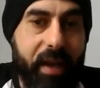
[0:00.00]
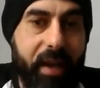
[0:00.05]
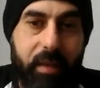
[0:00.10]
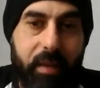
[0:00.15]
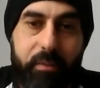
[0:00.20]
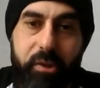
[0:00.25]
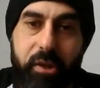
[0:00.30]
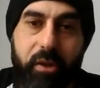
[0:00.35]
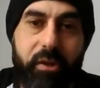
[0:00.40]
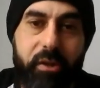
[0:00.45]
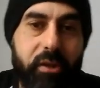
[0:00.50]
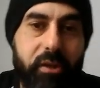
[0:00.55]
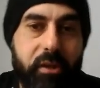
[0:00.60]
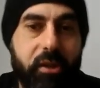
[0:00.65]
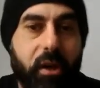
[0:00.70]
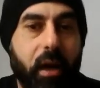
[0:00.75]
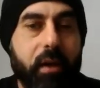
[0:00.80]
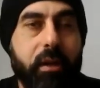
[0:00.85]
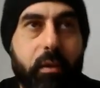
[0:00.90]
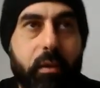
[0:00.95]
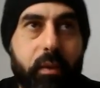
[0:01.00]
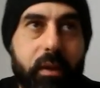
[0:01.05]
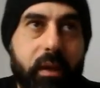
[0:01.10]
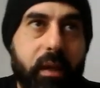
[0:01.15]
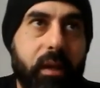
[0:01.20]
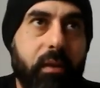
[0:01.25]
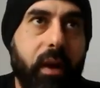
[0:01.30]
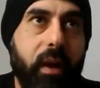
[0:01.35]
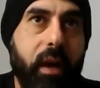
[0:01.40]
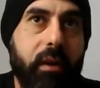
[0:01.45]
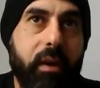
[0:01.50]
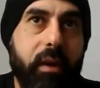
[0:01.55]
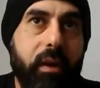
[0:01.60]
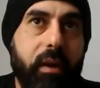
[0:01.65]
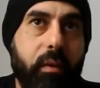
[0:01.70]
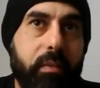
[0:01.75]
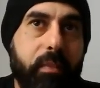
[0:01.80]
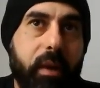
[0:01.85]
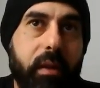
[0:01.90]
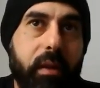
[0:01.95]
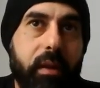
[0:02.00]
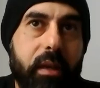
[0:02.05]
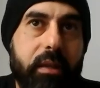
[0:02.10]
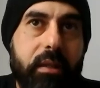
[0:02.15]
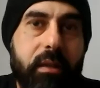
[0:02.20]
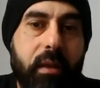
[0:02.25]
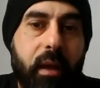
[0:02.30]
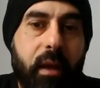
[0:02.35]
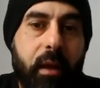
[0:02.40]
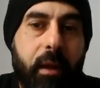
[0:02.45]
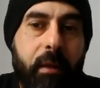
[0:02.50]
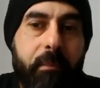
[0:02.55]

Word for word: I'm sure, John, you would agree with me on this.